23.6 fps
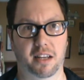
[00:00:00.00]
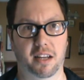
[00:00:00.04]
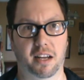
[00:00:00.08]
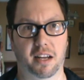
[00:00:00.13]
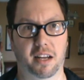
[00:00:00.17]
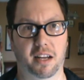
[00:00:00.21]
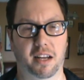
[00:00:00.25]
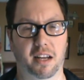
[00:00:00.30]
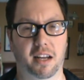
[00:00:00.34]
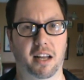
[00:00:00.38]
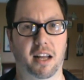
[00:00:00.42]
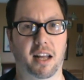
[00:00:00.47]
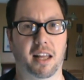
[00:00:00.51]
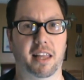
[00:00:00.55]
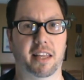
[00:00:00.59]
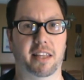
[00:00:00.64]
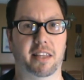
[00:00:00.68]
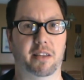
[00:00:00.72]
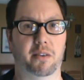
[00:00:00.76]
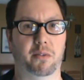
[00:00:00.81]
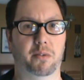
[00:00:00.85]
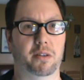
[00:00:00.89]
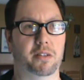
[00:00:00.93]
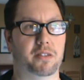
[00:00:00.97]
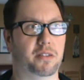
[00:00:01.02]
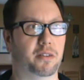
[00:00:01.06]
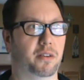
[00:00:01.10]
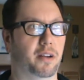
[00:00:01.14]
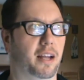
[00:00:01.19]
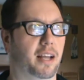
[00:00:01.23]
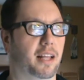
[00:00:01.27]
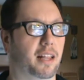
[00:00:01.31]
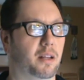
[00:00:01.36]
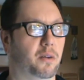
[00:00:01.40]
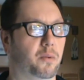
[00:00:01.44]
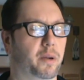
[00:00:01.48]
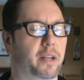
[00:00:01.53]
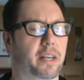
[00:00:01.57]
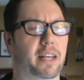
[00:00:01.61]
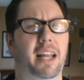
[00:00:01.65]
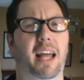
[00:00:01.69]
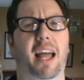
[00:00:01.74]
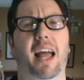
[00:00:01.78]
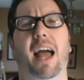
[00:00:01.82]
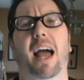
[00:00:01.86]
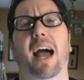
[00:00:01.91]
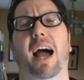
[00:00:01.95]
I like the original Halloween.
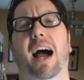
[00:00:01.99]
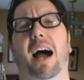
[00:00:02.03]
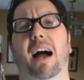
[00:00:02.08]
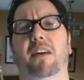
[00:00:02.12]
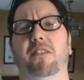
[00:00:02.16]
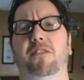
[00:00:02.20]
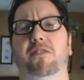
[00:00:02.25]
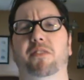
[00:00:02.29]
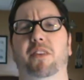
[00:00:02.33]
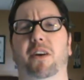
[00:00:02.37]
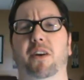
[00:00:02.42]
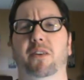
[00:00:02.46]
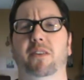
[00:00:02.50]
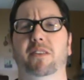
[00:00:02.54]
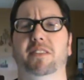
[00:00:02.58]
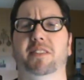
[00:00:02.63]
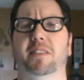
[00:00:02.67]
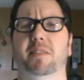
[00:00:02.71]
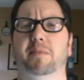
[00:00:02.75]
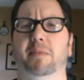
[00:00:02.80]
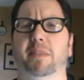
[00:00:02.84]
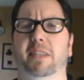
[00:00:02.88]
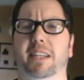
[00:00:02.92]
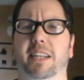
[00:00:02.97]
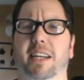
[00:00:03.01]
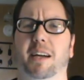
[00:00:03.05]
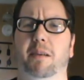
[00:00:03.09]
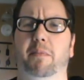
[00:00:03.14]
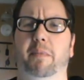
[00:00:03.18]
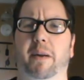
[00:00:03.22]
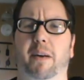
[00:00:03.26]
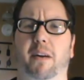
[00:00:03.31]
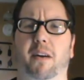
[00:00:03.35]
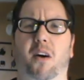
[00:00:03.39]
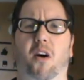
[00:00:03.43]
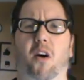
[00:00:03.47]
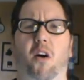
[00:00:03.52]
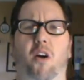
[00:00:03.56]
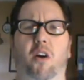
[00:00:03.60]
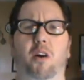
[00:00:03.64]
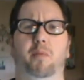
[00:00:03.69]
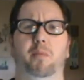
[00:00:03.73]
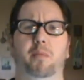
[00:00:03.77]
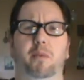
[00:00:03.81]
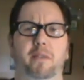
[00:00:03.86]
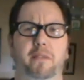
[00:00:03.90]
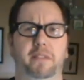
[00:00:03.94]
I've noticed something about horror
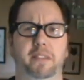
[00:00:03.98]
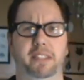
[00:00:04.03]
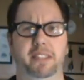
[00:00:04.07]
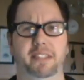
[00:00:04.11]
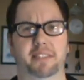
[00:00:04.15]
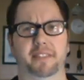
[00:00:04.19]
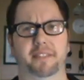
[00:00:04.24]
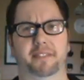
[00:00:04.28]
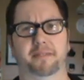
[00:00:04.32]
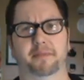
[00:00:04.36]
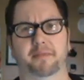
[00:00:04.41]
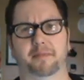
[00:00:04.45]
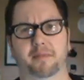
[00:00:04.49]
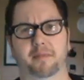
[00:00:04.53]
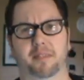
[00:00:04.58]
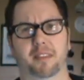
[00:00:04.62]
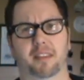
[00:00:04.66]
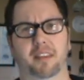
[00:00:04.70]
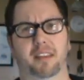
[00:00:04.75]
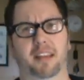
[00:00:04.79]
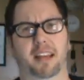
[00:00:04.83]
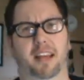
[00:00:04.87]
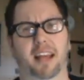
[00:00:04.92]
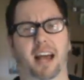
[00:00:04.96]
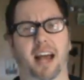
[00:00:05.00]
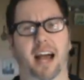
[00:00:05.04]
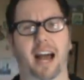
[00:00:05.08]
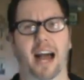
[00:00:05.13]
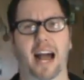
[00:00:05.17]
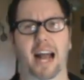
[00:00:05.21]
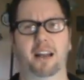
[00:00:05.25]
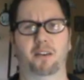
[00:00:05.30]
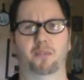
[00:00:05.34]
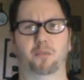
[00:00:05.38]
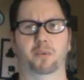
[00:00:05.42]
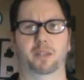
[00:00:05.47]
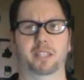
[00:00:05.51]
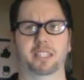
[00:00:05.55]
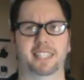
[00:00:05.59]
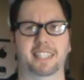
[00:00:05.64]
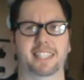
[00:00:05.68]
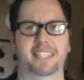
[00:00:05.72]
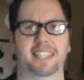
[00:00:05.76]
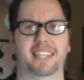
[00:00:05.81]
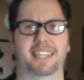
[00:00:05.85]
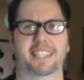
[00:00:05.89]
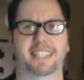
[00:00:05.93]
movies. I really
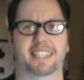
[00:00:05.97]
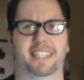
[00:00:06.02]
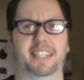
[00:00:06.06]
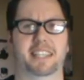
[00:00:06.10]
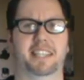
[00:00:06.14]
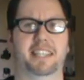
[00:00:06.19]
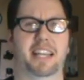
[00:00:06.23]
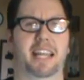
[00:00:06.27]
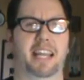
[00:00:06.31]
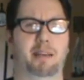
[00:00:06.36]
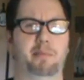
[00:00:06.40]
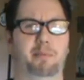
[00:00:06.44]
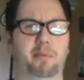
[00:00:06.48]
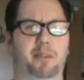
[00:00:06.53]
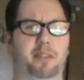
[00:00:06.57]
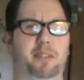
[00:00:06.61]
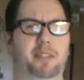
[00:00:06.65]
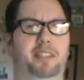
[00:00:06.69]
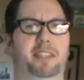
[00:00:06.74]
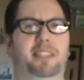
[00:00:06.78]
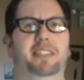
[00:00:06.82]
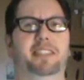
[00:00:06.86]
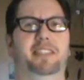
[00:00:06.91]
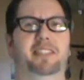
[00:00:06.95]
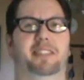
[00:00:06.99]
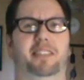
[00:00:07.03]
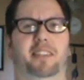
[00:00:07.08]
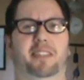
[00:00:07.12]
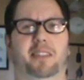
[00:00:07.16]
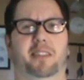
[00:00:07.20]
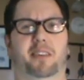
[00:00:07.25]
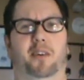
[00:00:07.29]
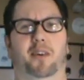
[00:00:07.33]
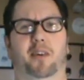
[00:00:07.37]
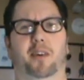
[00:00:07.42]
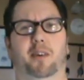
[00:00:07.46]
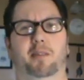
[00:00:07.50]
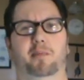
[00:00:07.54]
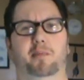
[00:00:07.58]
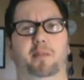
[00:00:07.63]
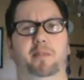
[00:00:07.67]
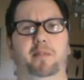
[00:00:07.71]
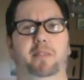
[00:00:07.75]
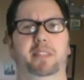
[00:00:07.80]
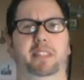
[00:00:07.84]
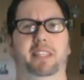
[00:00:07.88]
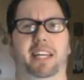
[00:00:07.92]
like the neighborhoods that the horror
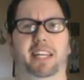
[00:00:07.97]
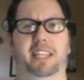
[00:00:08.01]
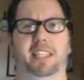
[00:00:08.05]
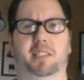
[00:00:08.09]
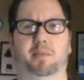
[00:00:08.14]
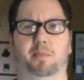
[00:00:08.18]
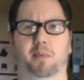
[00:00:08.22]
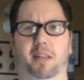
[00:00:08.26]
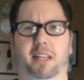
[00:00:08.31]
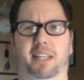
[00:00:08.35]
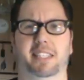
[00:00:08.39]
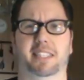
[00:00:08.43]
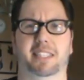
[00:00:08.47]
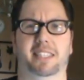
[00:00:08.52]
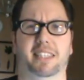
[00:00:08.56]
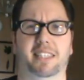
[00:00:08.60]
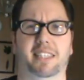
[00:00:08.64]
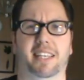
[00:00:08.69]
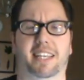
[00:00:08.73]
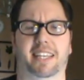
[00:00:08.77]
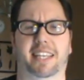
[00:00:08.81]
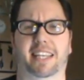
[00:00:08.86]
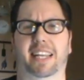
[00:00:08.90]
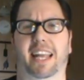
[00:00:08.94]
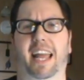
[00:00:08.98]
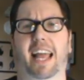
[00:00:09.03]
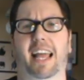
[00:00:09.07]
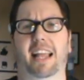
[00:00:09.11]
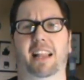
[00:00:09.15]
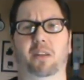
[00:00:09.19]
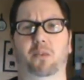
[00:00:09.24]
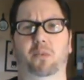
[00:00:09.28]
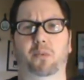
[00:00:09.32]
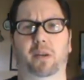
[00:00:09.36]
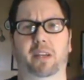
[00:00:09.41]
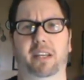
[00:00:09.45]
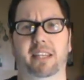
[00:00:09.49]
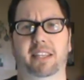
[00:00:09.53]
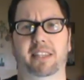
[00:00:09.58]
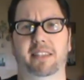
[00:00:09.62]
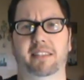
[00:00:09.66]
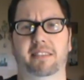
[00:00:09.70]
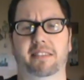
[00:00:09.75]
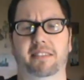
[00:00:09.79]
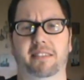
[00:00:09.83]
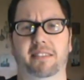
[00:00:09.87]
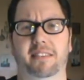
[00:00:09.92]
movie takes place in, like in
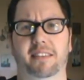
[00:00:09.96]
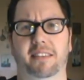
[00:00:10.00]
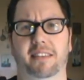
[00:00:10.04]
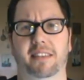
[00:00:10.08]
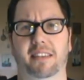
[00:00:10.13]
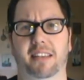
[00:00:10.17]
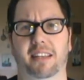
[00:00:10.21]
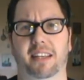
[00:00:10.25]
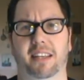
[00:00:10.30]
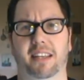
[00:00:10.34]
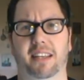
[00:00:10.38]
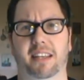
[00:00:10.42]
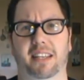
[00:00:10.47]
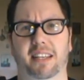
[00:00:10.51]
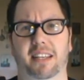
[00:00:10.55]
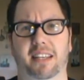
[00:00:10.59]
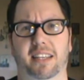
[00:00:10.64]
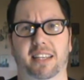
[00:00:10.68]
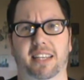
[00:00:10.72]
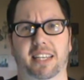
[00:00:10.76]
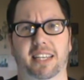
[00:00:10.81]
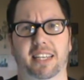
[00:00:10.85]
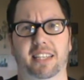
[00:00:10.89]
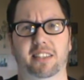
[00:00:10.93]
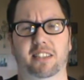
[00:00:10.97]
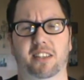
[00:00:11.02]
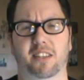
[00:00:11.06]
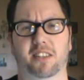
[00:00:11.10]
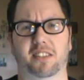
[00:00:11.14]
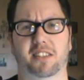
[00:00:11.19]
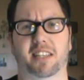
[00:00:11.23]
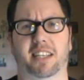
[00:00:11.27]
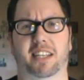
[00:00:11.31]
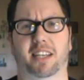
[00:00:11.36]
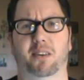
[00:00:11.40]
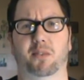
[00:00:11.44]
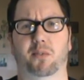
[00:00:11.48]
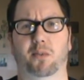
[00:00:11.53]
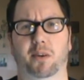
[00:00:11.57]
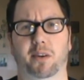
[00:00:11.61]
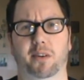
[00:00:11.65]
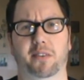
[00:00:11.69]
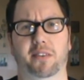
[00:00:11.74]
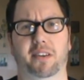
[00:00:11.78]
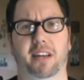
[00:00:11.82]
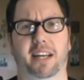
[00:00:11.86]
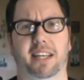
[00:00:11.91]
Halloween. It looks like a
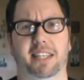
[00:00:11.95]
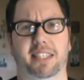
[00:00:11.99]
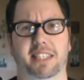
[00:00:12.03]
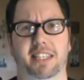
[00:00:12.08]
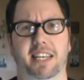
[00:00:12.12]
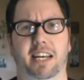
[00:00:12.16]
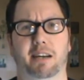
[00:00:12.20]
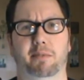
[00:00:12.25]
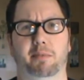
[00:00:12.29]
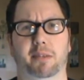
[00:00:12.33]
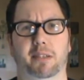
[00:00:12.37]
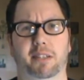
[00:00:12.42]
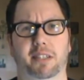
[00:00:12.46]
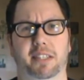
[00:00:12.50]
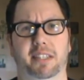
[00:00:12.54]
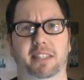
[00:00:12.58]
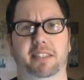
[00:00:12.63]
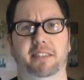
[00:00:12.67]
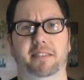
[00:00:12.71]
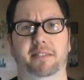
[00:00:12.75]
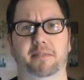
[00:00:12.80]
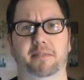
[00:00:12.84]
real nice neighborhood.